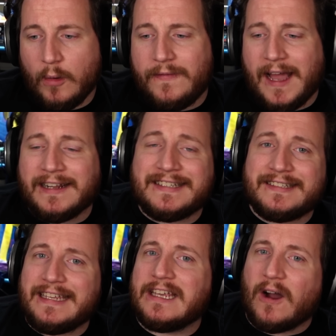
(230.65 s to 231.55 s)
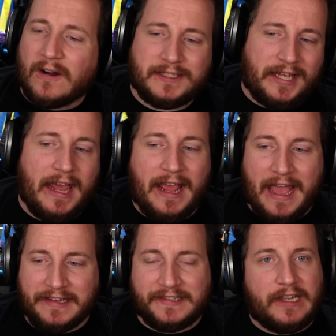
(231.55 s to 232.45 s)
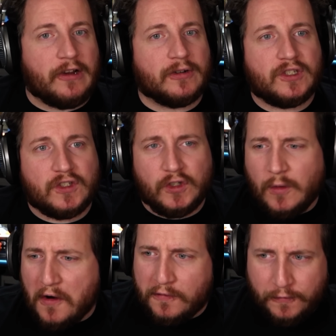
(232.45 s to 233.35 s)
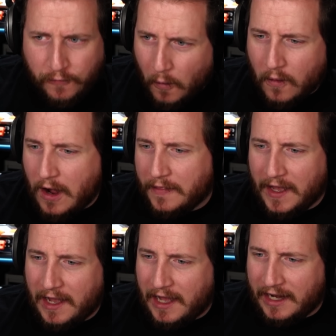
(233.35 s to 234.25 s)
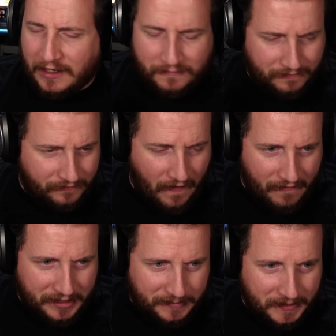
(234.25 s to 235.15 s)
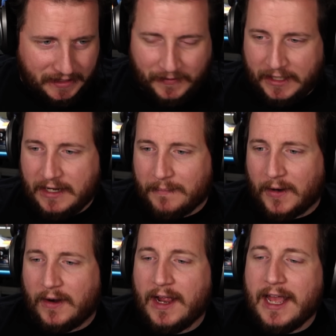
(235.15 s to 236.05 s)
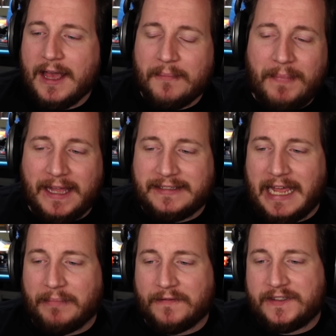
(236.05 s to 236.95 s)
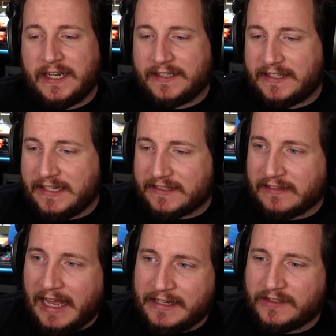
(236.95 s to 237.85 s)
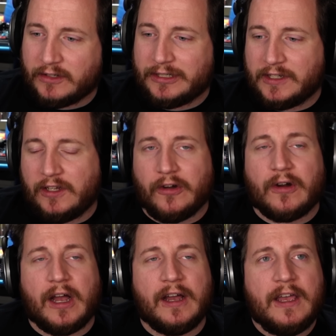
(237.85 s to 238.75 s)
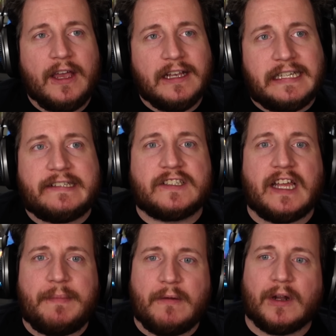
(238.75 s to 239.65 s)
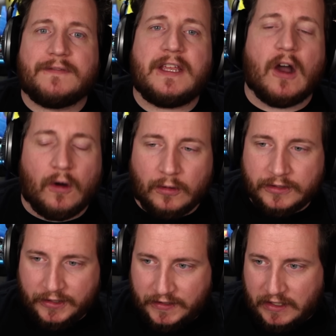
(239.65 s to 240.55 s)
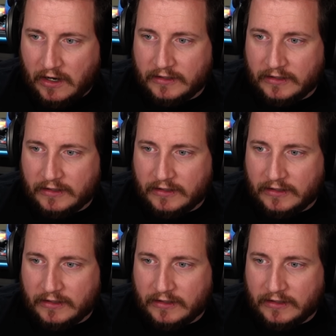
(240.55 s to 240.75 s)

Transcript: We've got a C R ten S here, two oh four on the hot end, a very specific number, bed temp of sixty, slicer is Cura. So this is going to be one of the older C R